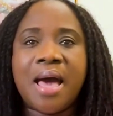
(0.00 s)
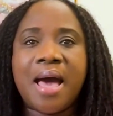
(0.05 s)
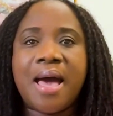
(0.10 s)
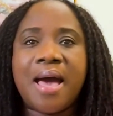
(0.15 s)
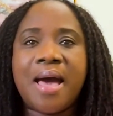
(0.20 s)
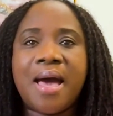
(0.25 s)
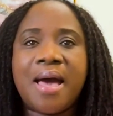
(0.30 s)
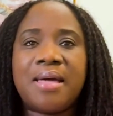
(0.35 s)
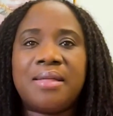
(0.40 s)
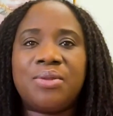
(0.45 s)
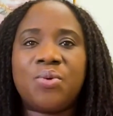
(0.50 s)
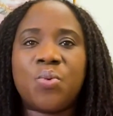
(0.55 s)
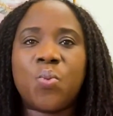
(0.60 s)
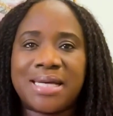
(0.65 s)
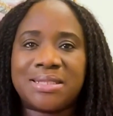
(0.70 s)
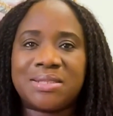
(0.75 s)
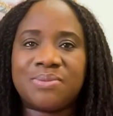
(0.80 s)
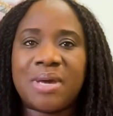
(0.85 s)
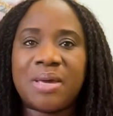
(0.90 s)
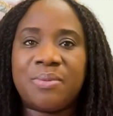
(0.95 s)
And
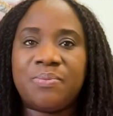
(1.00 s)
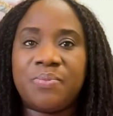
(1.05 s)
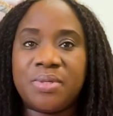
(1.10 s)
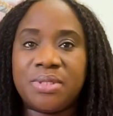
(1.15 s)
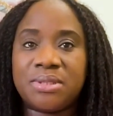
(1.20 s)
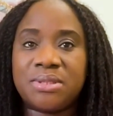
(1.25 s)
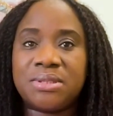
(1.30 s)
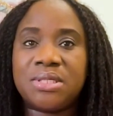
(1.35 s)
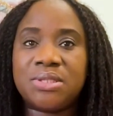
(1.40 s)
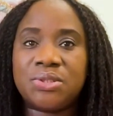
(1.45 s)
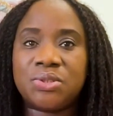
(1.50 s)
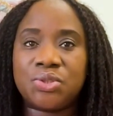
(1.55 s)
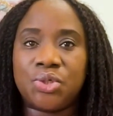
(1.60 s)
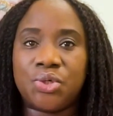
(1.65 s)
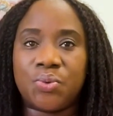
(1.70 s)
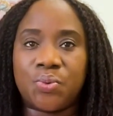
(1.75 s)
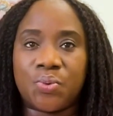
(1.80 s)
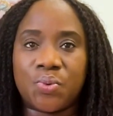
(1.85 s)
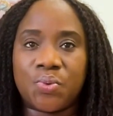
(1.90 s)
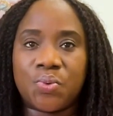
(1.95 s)
as my business
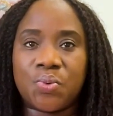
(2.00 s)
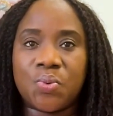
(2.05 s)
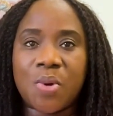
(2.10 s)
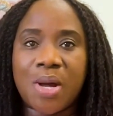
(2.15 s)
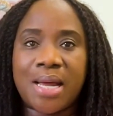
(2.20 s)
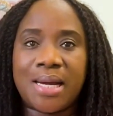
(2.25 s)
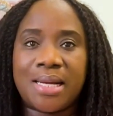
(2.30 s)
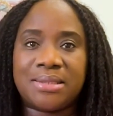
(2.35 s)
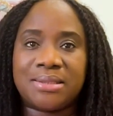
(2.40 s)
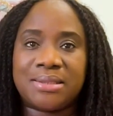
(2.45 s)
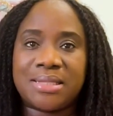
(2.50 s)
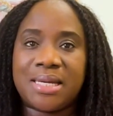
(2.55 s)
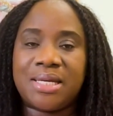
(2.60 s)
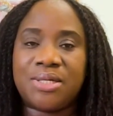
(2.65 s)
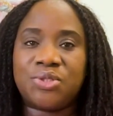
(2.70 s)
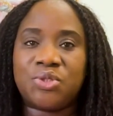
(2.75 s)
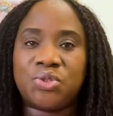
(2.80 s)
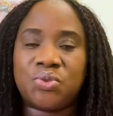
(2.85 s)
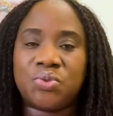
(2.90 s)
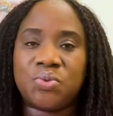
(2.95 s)
grew and I
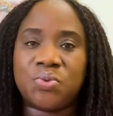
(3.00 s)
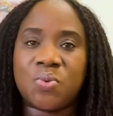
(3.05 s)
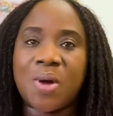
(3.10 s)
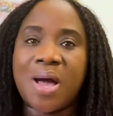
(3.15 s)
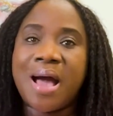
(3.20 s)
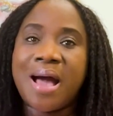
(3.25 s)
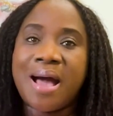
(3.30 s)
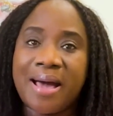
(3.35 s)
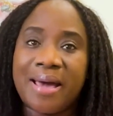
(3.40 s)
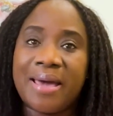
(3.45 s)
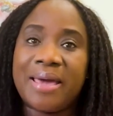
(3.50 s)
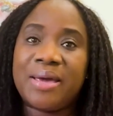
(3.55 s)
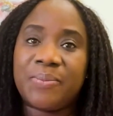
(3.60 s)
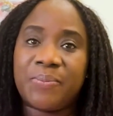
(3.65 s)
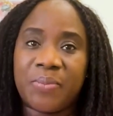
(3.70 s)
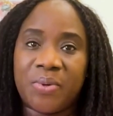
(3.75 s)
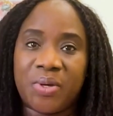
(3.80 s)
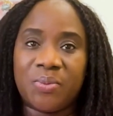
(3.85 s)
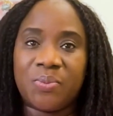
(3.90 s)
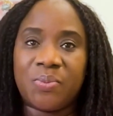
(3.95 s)
started to hire
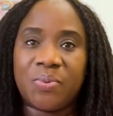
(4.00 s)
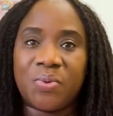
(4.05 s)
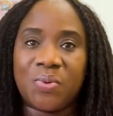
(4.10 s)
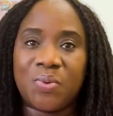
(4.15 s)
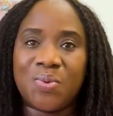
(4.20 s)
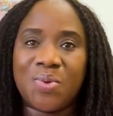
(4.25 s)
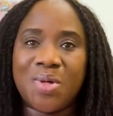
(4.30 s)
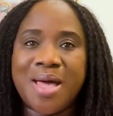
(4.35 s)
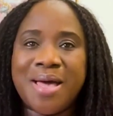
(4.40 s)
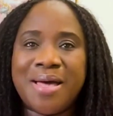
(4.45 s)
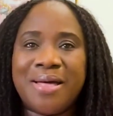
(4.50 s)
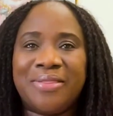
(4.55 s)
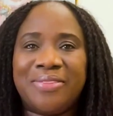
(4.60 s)
people,